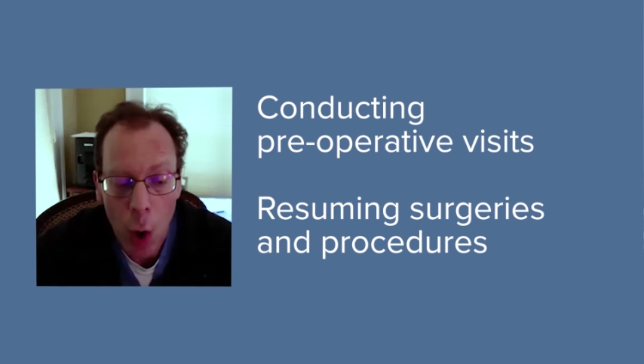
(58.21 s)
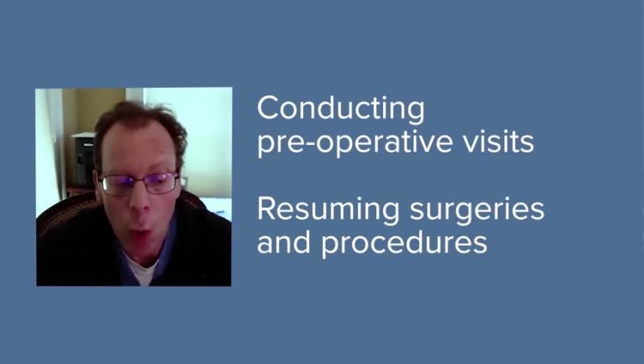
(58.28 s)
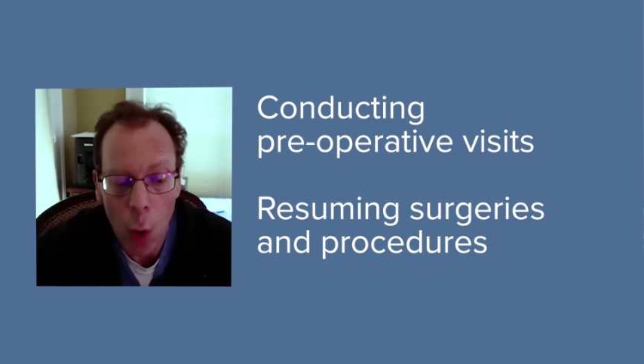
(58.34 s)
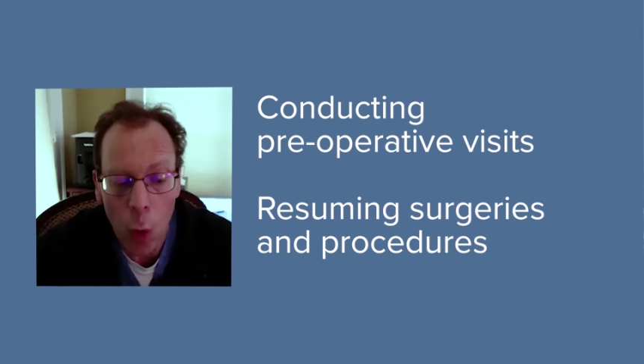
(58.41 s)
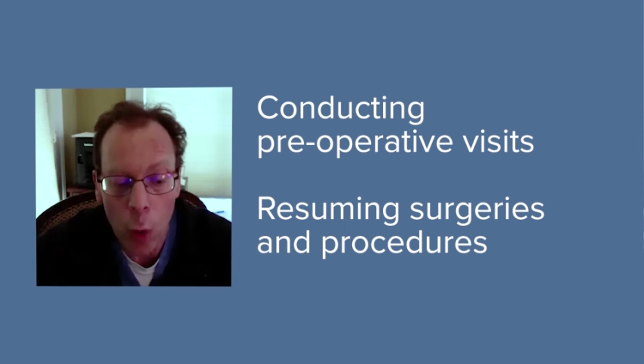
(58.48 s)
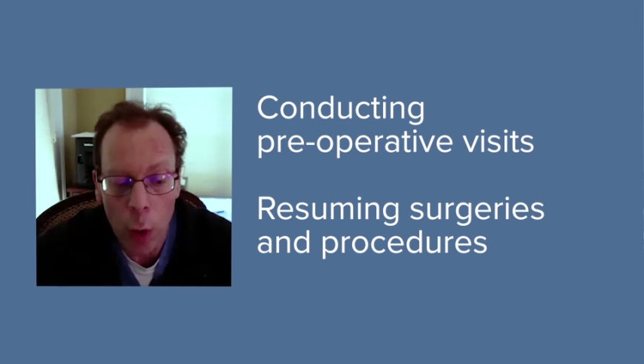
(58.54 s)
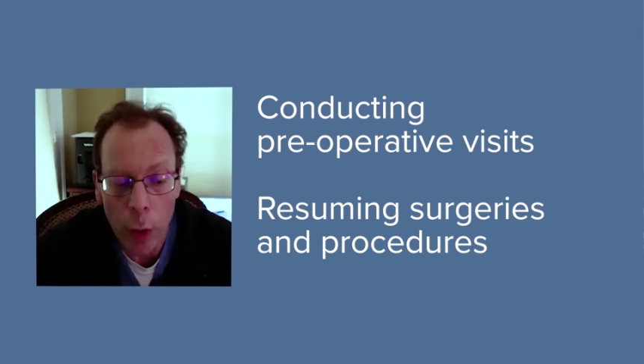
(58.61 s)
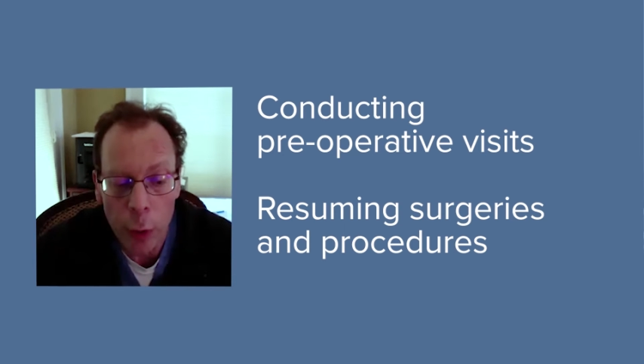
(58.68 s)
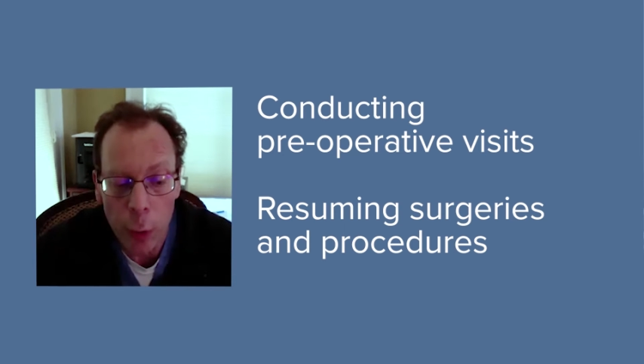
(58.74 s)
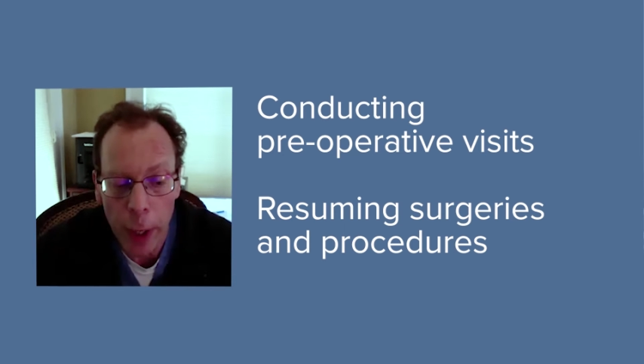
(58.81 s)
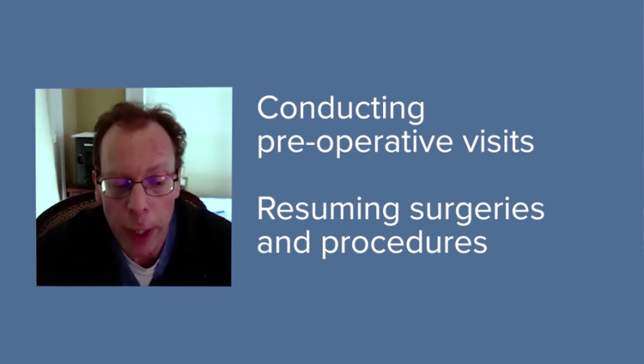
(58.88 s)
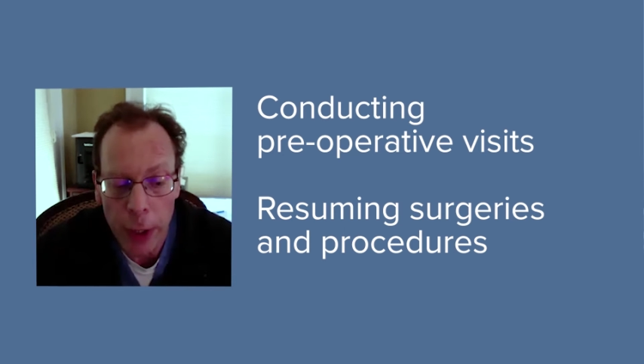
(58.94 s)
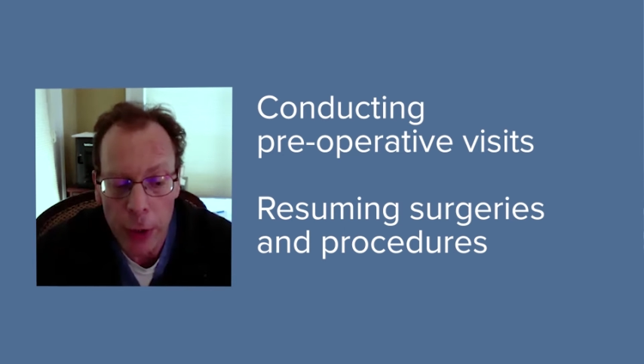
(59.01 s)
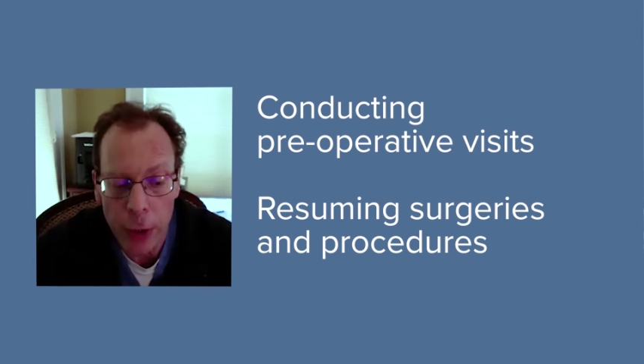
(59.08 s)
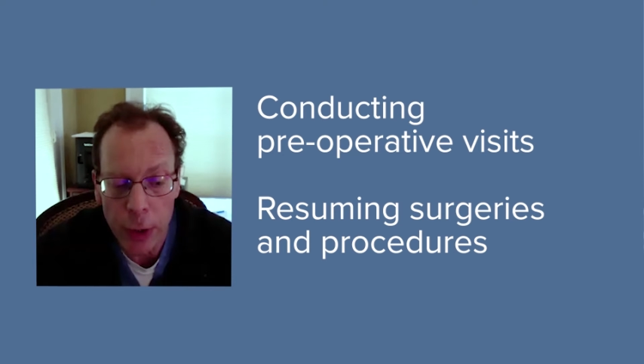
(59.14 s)
or new
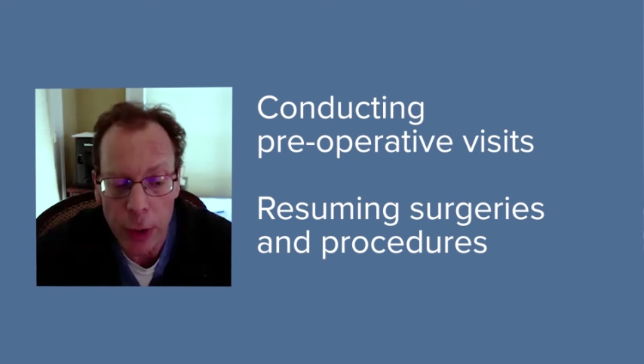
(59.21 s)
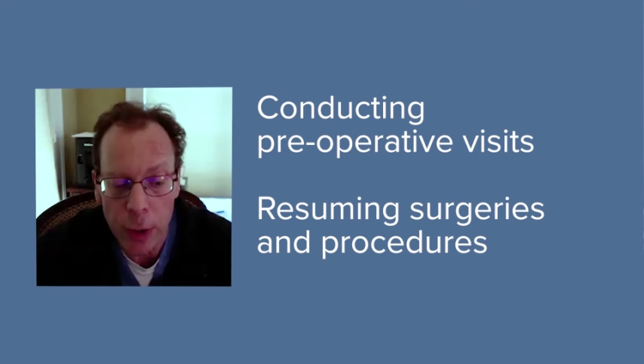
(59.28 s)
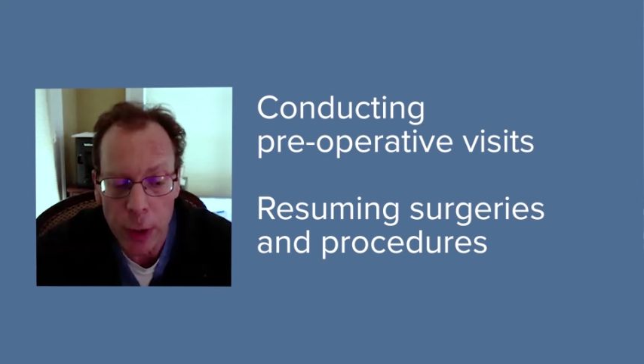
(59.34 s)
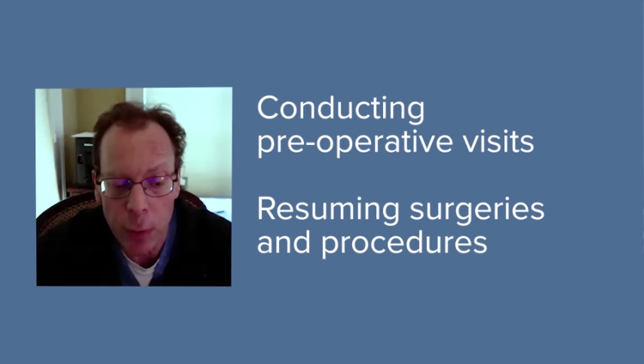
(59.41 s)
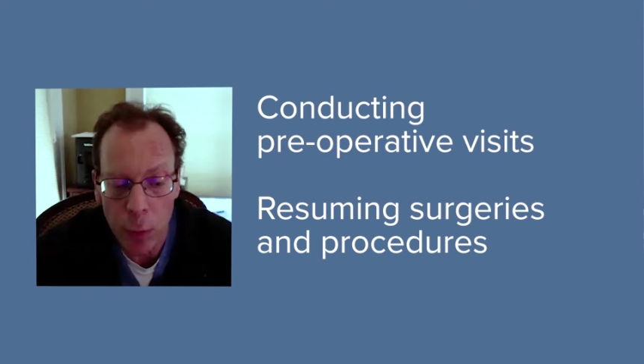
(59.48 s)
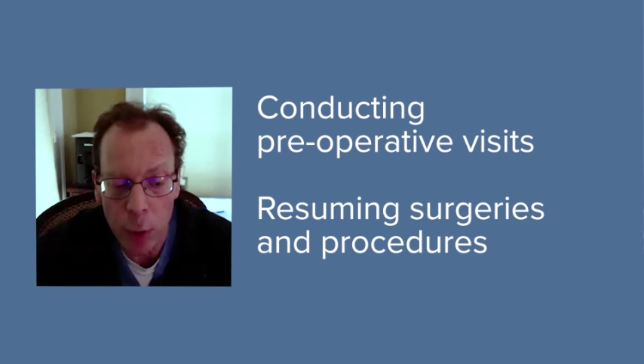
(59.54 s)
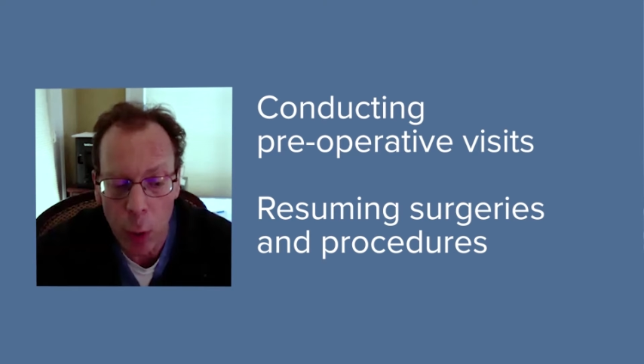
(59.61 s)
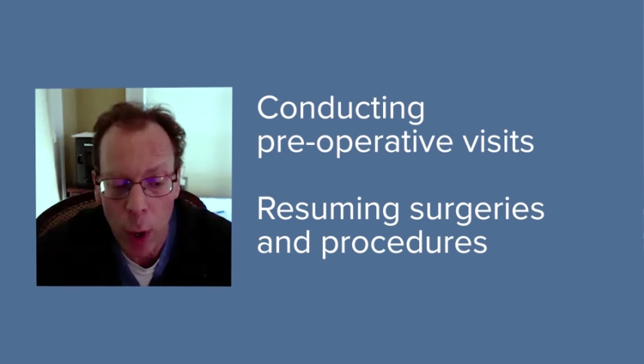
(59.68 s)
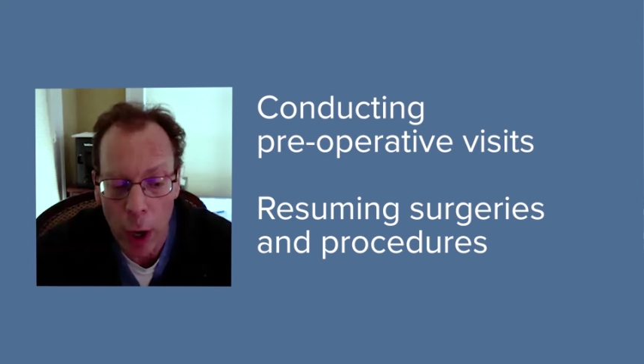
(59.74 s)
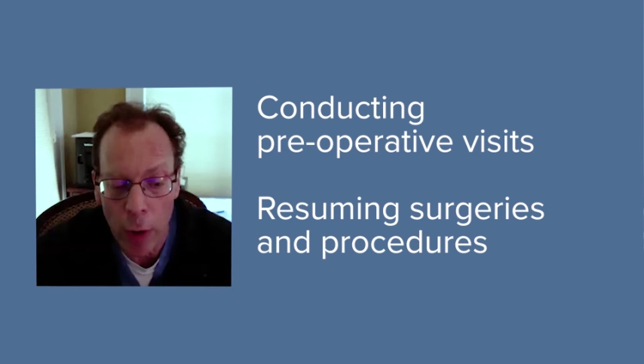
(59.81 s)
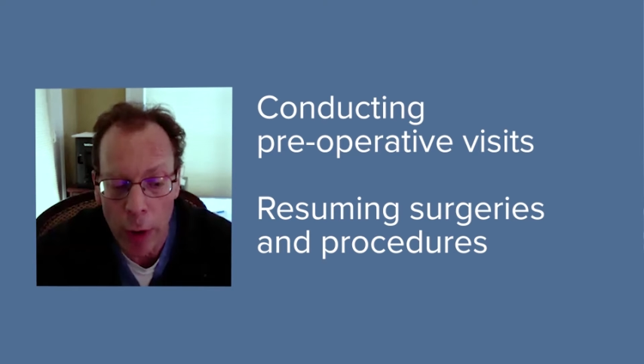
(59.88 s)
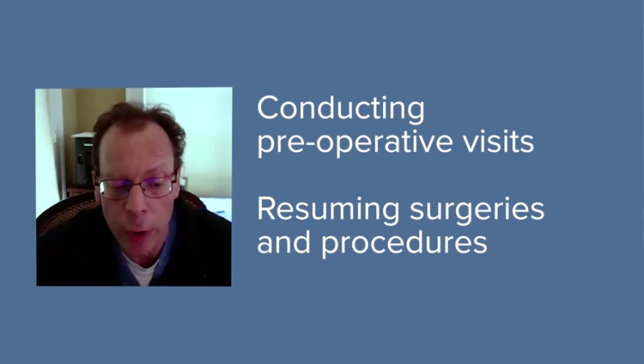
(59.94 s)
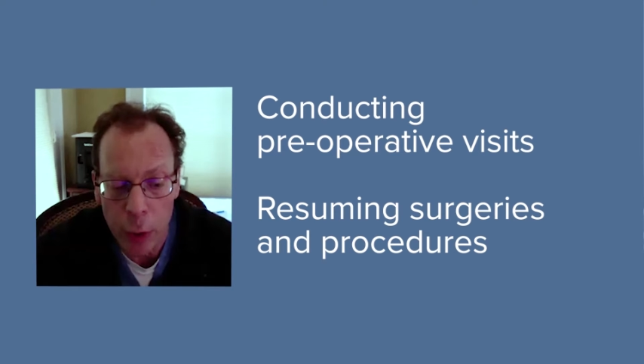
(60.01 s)
patients requiring